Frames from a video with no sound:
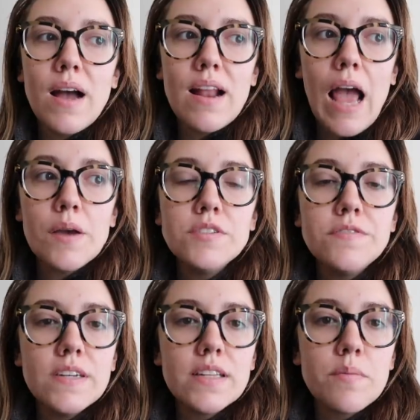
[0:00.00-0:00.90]
But I was
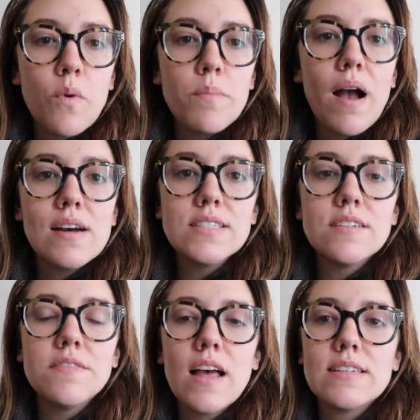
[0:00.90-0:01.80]
feeling more
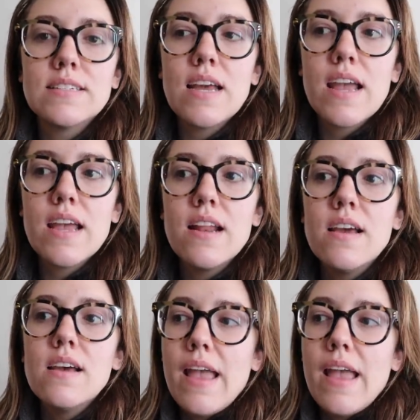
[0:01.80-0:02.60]
positive last night,